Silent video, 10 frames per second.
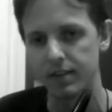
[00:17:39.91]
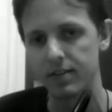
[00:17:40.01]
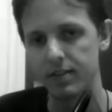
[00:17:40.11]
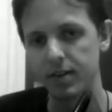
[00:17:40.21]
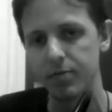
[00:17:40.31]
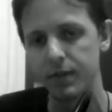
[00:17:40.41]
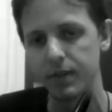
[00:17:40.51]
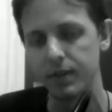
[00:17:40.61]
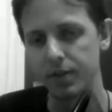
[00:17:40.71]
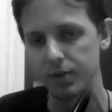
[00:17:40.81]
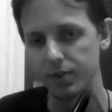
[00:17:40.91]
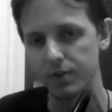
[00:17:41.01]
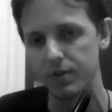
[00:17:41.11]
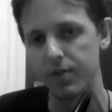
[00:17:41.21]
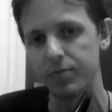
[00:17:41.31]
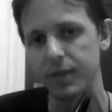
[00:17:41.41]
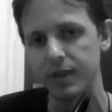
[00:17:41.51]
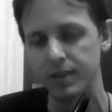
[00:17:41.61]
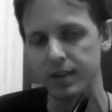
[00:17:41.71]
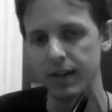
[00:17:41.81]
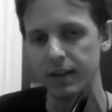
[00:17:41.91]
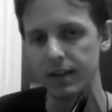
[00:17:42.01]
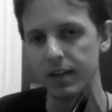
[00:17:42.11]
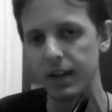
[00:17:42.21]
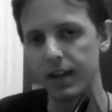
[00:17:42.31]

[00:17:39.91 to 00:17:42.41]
something new, something exciting,